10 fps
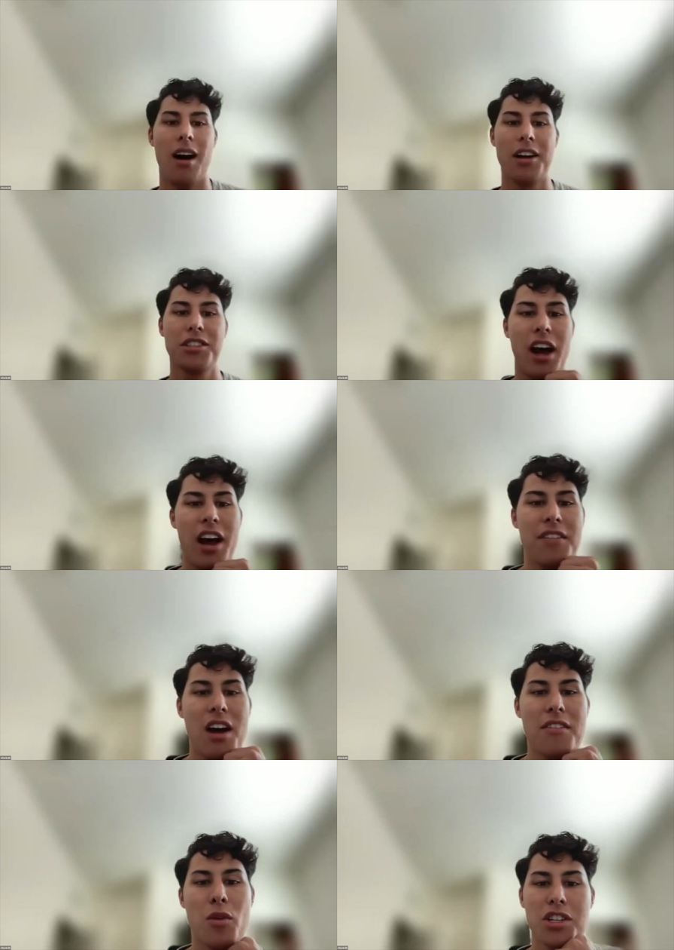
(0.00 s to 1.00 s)
Actually, I have, I
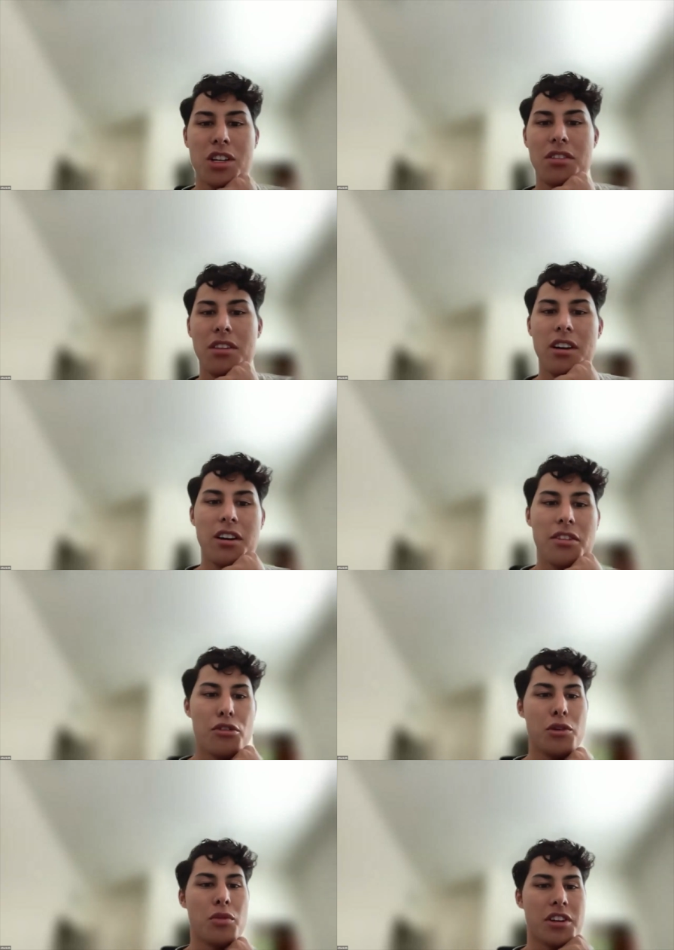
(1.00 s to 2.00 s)
have a question on the uh,
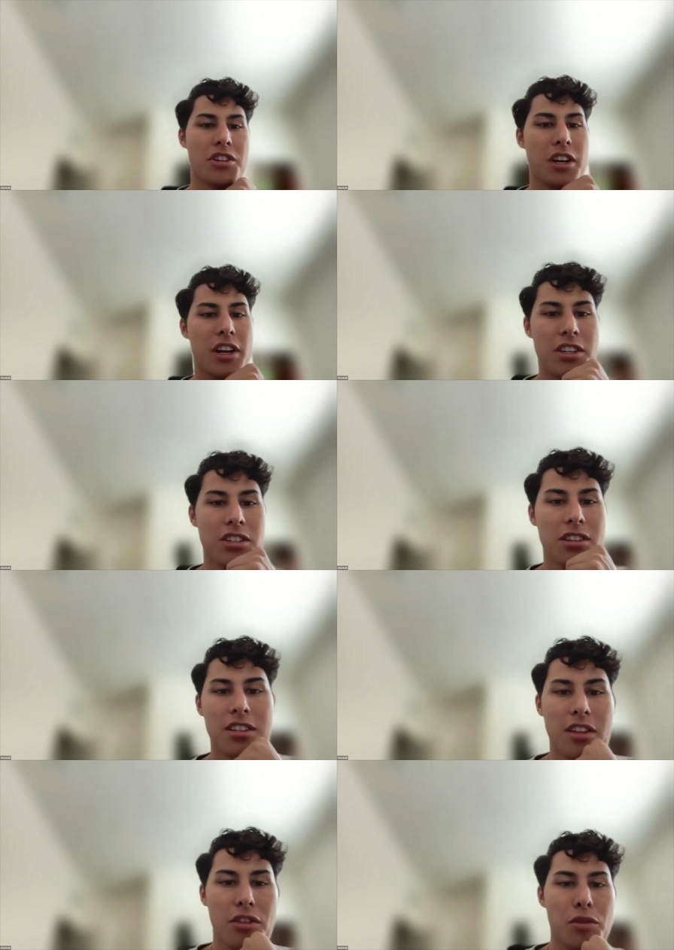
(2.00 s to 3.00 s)
31 exchange, the
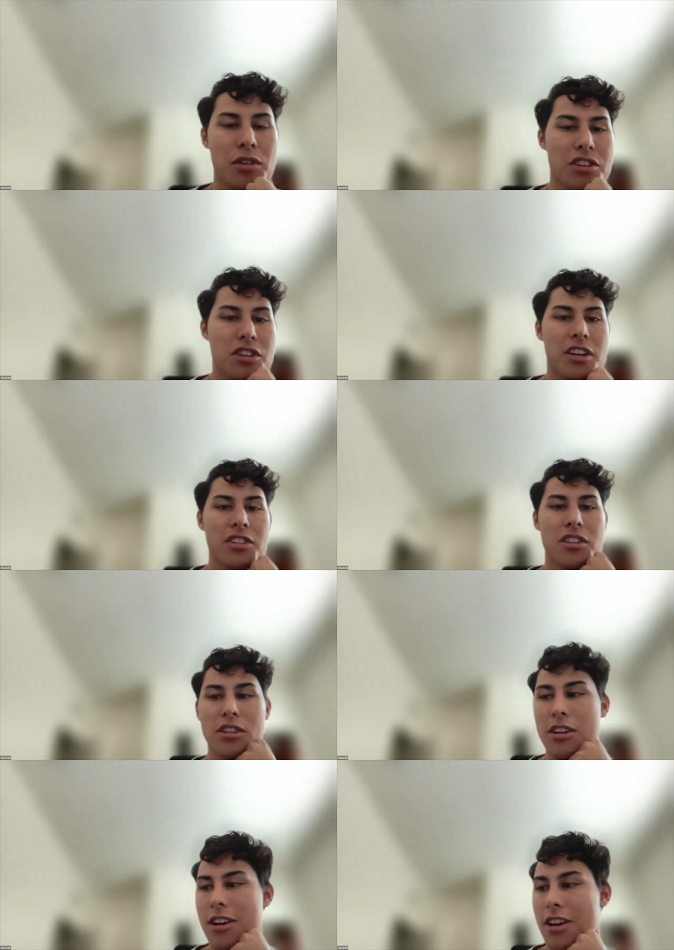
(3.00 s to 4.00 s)
1031 yeah. exchange
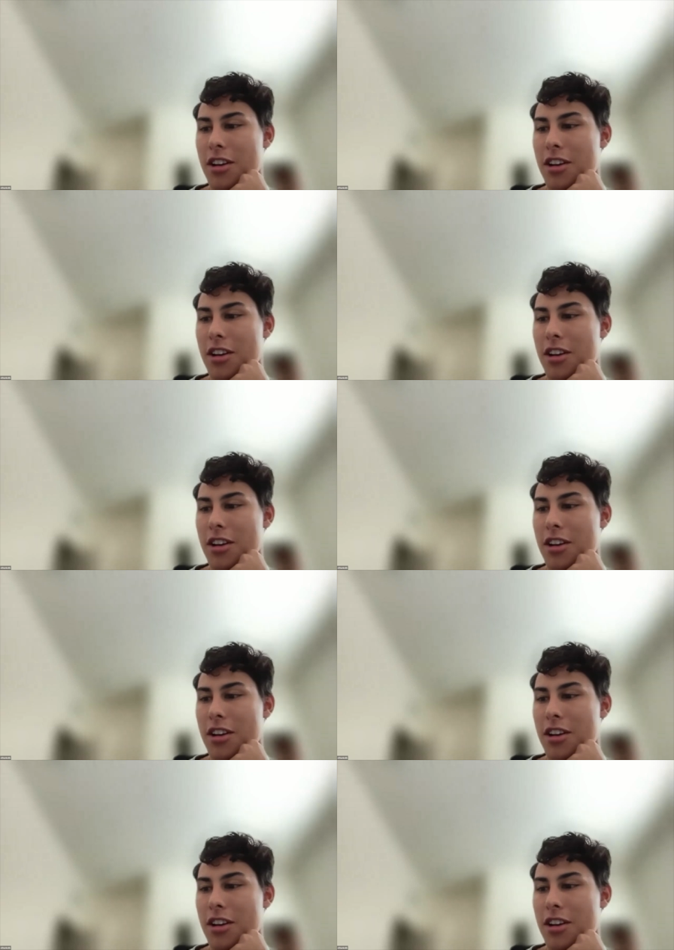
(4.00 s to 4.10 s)
there.